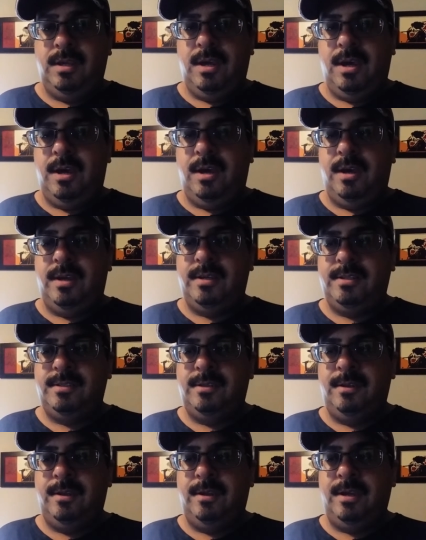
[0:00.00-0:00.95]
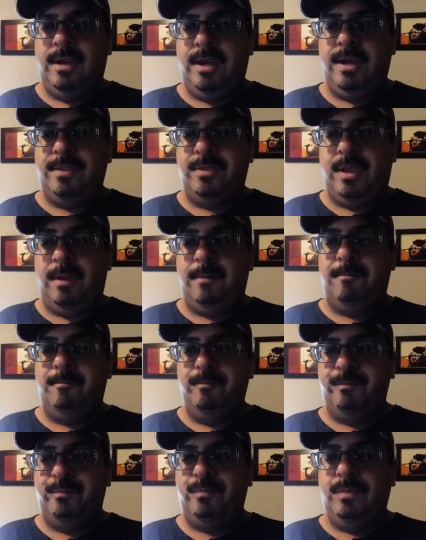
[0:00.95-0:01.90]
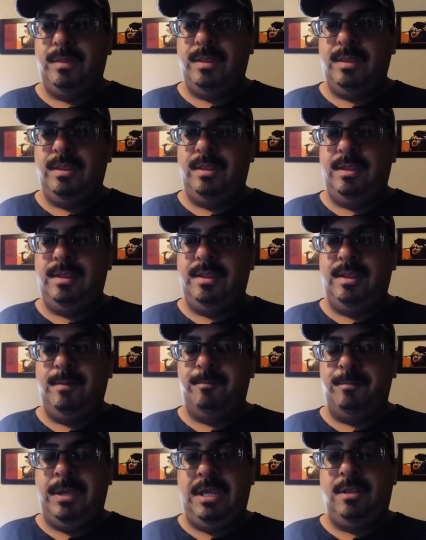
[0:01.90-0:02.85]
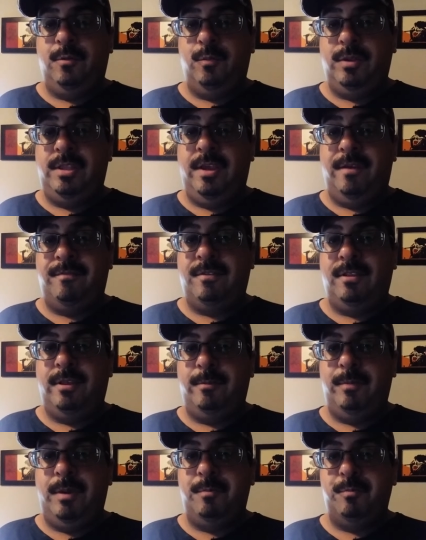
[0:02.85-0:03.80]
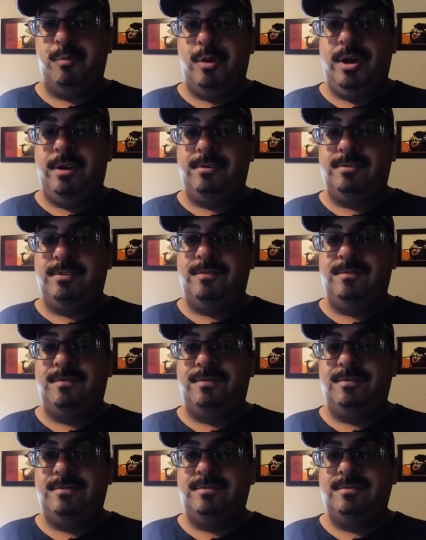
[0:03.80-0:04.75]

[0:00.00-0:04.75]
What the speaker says: I think PETA would definitely be proud of